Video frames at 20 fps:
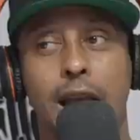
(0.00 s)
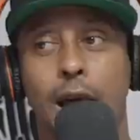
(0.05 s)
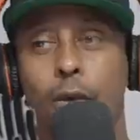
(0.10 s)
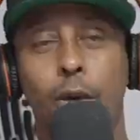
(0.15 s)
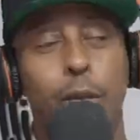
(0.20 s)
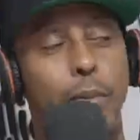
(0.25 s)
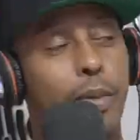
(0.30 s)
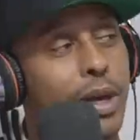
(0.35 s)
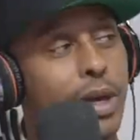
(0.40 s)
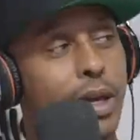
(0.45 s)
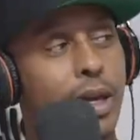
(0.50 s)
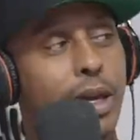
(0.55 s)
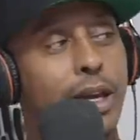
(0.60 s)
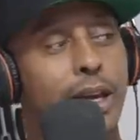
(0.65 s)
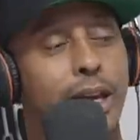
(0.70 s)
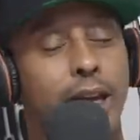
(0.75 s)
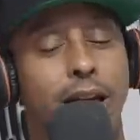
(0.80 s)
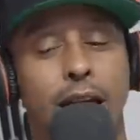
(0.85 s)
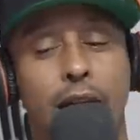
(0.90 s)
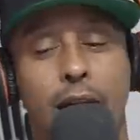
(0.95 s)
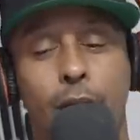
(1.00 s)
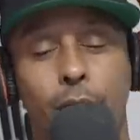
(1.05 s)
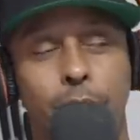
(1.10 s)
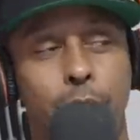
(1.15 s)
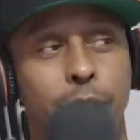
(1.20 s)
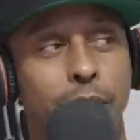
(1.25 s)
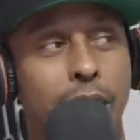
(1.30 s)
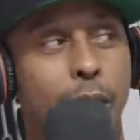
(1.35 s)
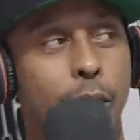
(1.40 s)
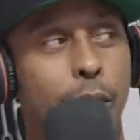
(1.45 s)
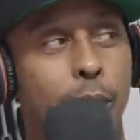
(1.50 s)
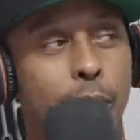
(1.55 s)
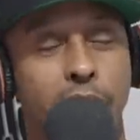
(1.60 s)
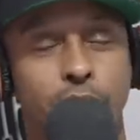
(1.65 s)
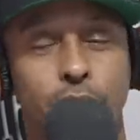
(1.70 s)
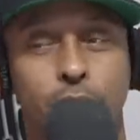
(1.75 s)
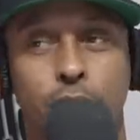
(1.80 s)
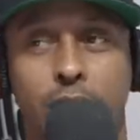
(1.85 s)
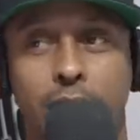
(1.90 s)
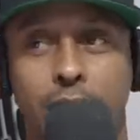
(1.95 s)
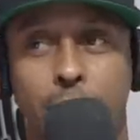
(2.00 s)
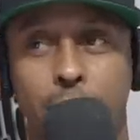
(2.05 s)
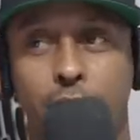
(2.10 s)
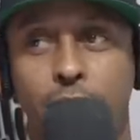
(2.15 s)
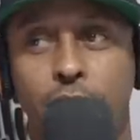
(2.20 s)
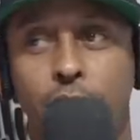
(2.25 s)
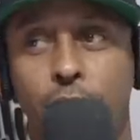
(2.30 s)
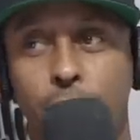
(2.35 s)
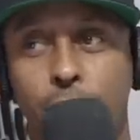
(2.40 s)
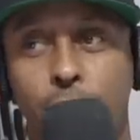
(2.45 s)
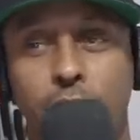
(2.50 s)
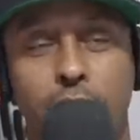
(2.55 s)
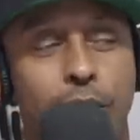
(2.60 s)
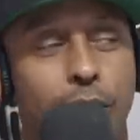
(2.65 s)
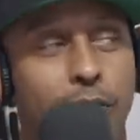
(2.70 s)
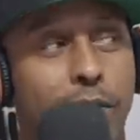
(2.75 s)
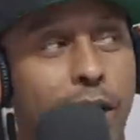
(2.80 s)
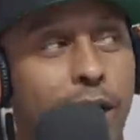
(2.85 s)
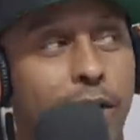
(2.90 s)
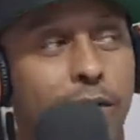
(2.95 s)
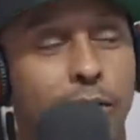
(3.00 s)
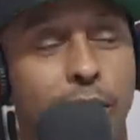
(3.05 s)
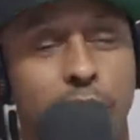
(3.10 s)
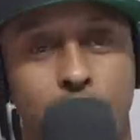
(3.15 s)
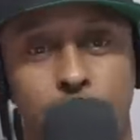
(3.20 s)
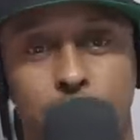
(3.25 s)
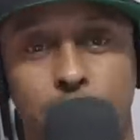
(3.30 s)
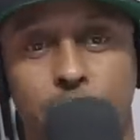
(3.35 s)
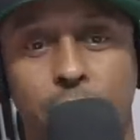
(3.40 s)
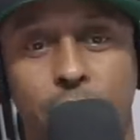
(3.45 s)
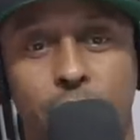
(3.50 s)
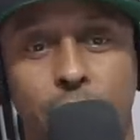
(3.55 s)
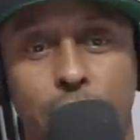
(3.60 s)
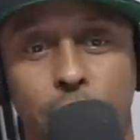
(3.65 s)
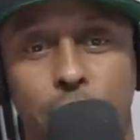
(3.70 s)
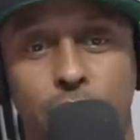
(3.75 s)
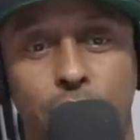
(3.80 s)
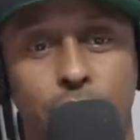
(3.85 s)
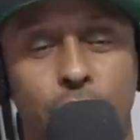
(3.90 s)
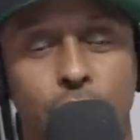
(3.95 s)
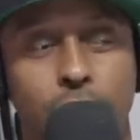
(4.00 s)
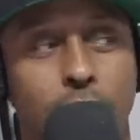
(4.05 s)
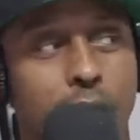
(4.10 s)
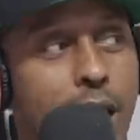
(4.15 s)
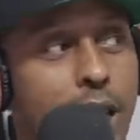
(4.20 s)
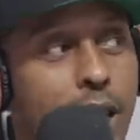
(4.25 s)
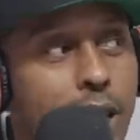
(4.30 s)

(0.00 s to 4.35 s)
I would be I would I would make sure I got my phone out right around them if I was you, right?